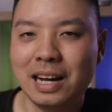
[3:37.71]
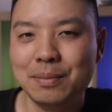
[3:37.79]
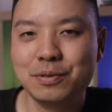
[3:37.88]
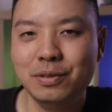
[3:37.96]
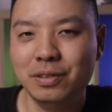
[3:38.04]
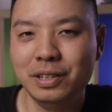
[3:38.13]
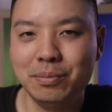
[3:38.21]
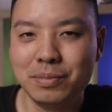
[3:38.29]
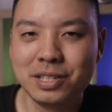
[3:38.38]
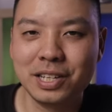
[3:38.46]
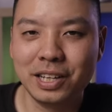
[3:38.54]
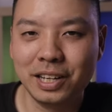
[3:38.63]
absolutely
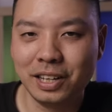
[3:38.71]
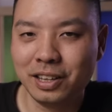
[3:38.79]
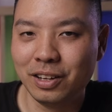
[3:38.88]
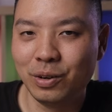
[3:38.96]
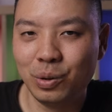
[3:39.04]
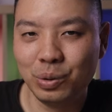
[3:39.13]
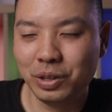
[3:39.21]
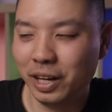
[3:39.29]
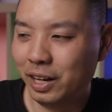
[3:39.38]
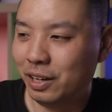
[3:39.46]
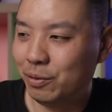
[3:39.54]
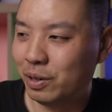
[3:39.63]
missing it the whole
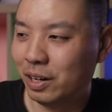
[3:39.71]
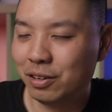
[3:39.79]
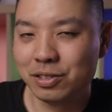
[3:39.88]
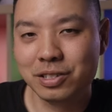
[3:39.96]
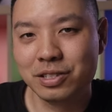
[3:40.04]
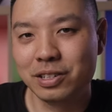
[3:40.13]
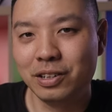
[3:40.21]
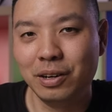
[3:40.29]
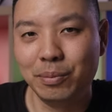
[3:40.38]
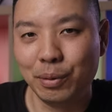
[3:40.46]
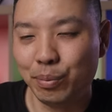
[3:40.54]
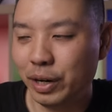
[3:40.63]
day when I was
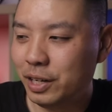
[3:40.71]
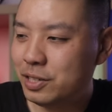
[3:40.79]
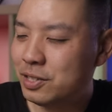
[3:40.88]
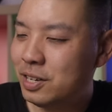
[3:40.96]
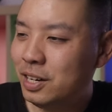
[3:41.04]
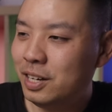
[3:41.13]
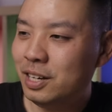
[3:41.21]
on my breaks